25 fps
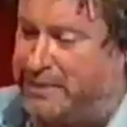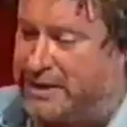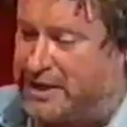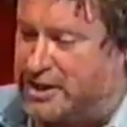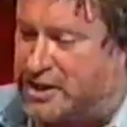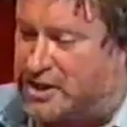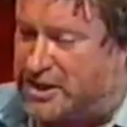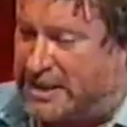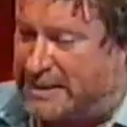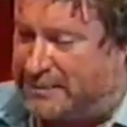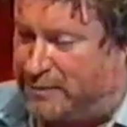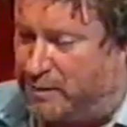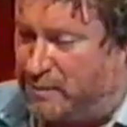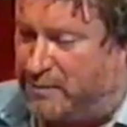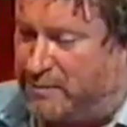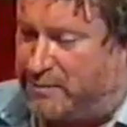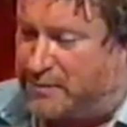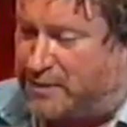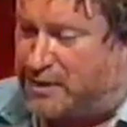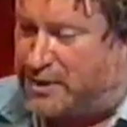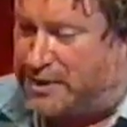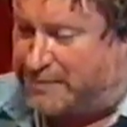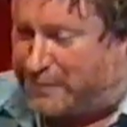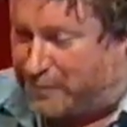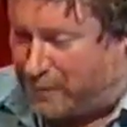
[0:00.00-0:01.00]
a British
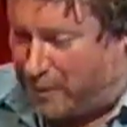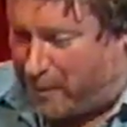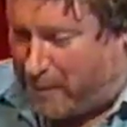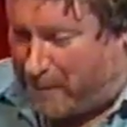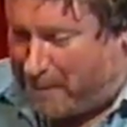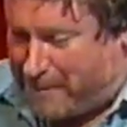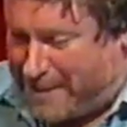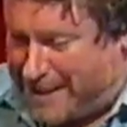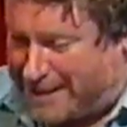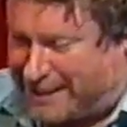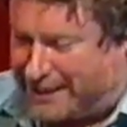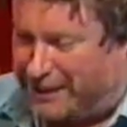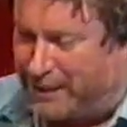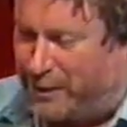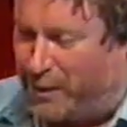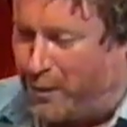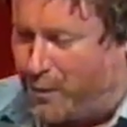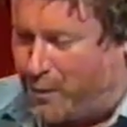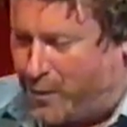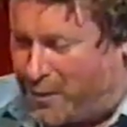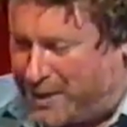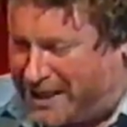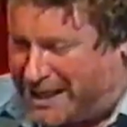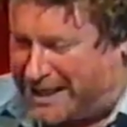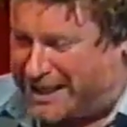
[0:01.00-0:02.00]
triple triple
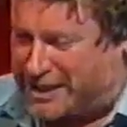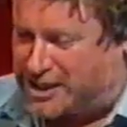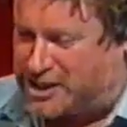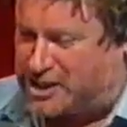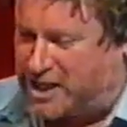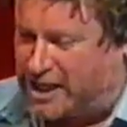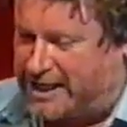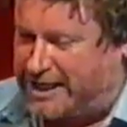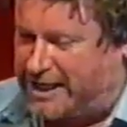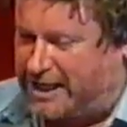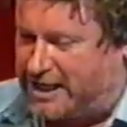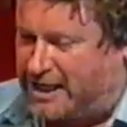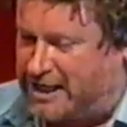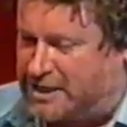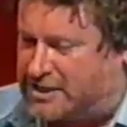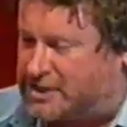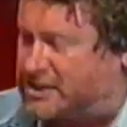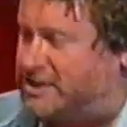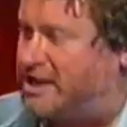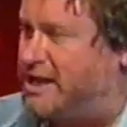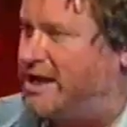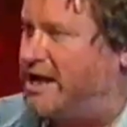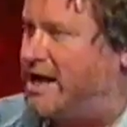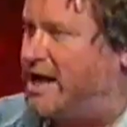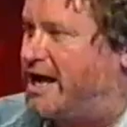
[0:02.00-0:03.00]
medal winning
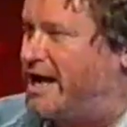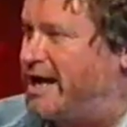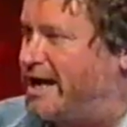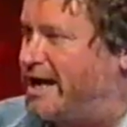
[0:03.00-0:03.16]
cyclist.